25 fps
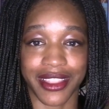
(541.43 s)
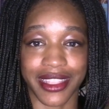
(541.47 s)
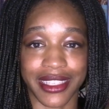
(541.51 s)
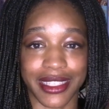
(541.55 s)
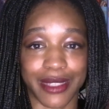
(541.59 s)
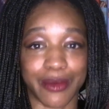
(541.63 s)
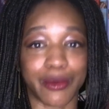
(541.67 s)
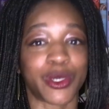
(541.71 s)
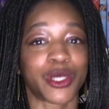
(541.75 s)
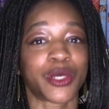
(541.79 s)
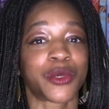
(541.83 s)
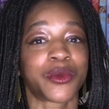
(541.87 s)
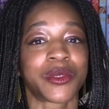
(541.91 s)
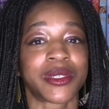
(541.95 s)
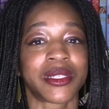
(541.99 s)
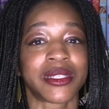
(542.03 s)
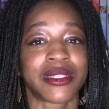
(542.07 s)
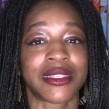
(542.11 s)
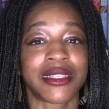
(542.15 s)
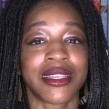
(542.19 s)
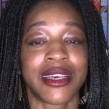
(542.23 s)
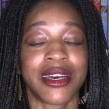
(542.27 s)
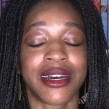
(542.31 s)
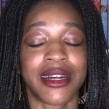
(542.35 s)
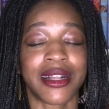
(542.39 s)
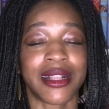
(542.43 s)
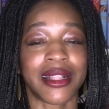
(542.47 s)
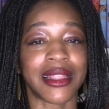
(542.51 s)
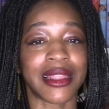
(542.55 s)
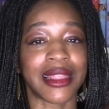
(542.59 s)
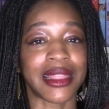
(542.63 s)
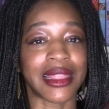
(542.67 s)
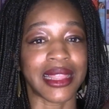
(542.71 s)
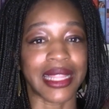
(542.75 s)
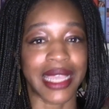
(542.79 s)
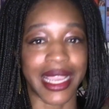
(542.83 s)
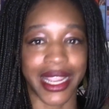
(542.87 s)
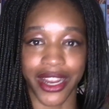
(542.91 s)
This book was
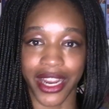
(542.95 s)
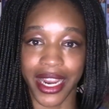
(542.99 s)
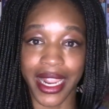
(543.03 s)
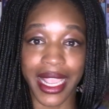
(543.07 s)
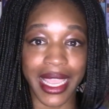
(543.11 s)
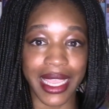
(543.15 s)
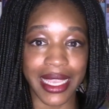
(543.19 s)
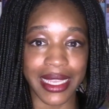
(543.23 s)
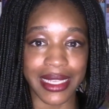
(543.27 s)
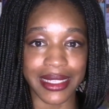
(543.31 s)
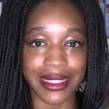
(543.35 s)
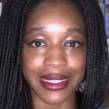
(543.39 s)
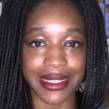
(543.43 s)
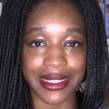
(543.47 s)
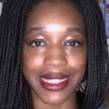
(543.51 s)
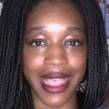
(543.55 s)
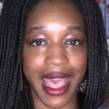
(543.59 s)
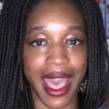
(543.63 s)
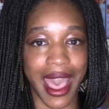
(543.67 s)
hilarious.